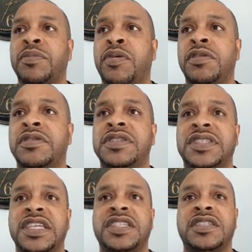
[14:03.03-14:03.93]
the
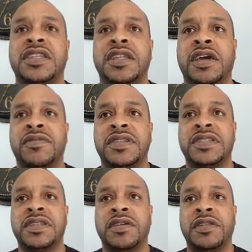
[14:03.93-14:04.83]
polarization of the
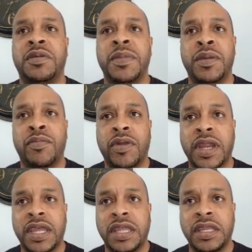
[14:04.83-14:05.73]
cellular
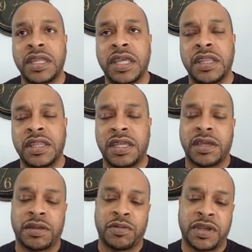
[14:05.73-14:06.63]
membrane in
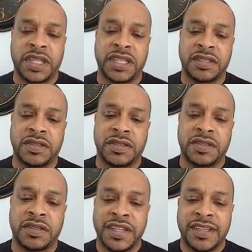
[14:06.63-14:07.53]
the, I don't want to get
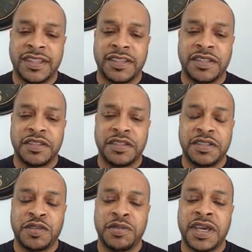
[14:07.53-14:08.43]

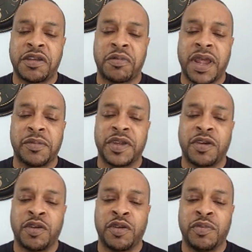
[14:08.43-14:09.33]
too down a rabbit
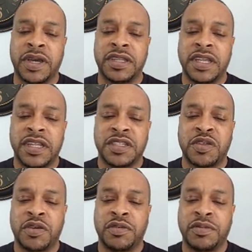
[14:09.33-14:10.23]
hole, but
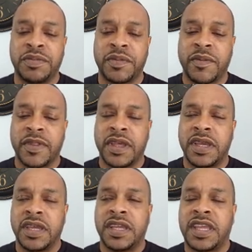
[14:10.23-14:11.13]
so
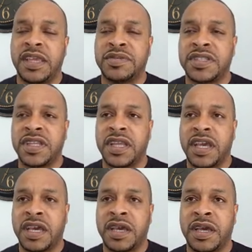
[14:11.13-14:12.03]
it keeps
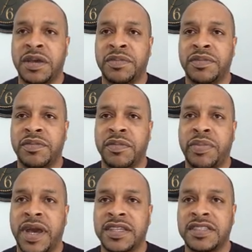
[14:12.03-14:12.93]
the
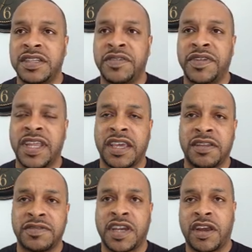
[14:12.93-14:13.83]
positive and
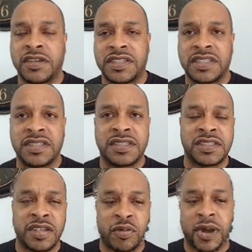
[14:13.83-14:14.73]
negative
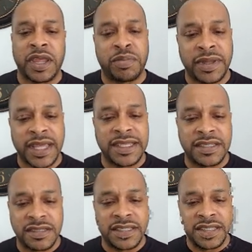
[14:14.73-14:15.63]
charges in the right
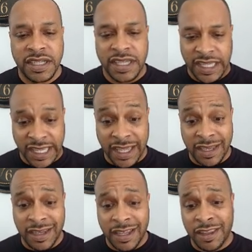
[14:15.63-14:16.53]
place
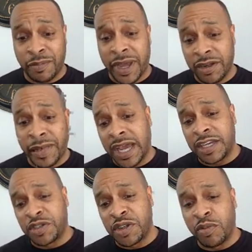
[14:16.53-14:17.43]
in the
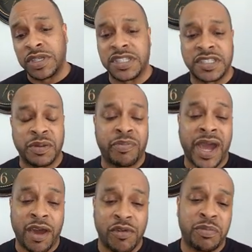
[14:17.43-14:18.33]
mitochondria, which is the
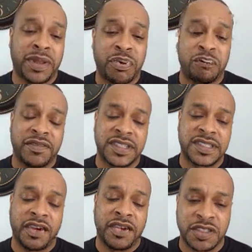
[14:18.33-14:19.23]
power plant of the
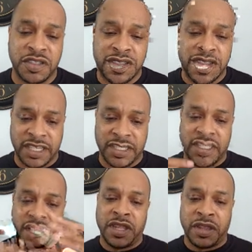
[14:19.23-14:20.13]
cell. So it's like
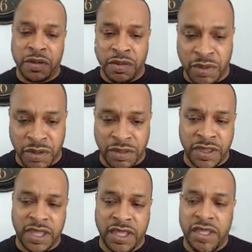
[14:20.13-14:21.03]

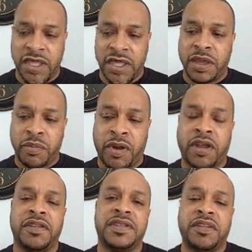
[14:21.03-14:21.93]
the
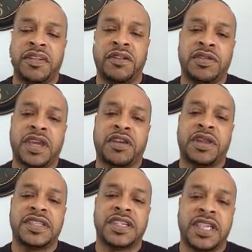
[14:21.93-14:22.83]
part of the cell that
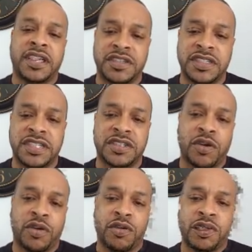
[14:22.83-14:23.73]
creates the energy.
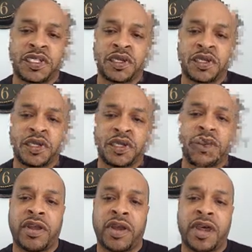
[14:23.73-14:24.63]
So it's a big
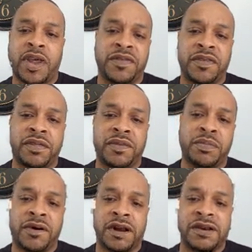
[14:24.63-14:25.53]
part of
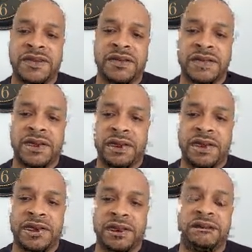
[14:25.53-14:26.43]
the
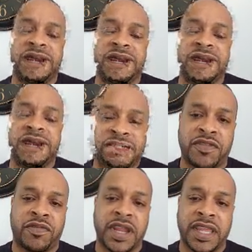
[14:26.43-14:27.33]
cell that creates the energy
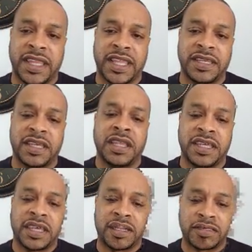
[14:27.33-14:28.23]
of regulating it
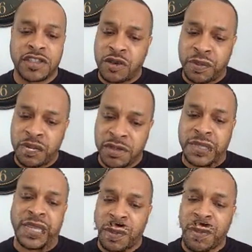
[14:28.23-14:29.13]
and also
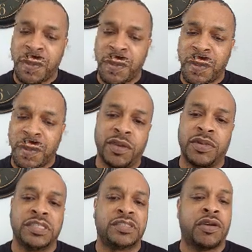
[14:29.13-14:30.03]
producing ATP,
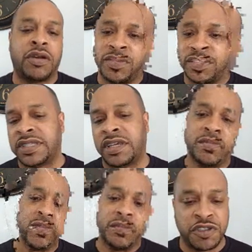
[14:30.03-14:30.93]
which all the
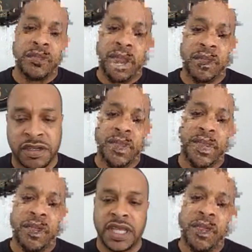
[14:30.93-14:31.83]
cells use for
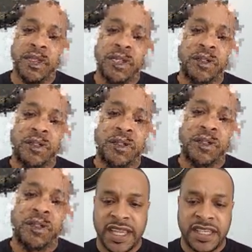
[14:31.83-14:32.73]
energy. So
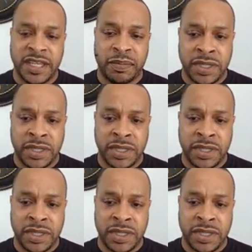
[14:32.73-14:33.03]
NAD+,